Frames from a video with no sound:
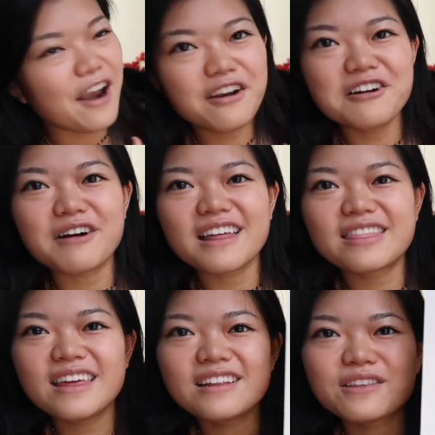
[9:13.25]
I don't know, I
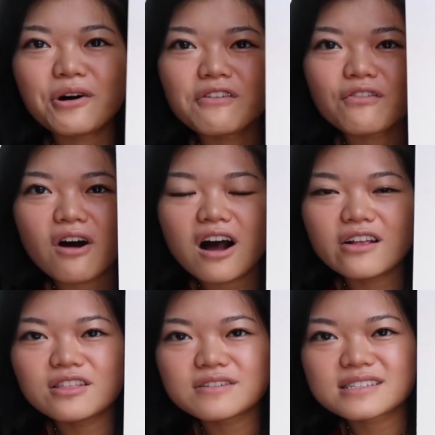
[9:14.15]
think the
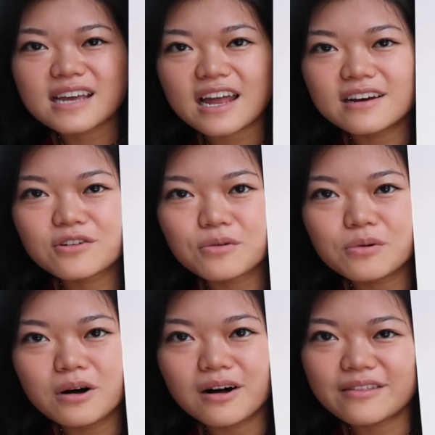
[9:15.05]
overall looks kind of
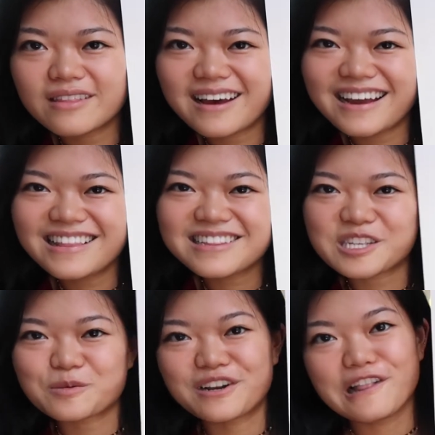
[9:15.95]
cool. I like
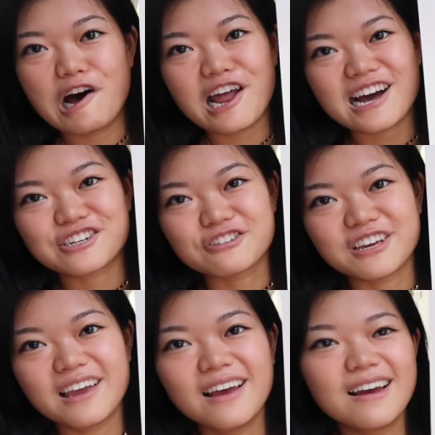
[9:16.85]
this one a lot
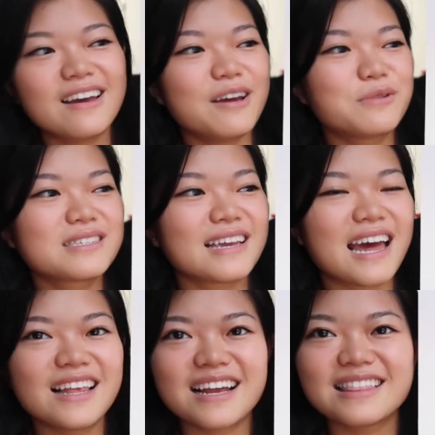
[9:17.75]
actually. It was like
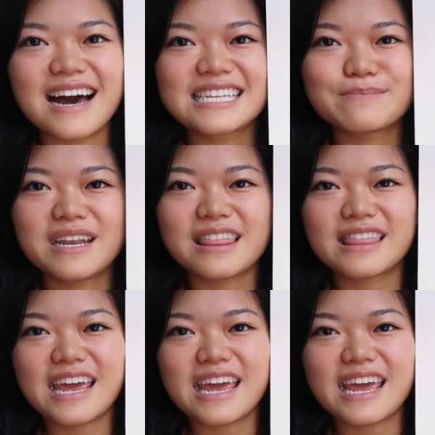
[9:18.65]
kind of like a last minute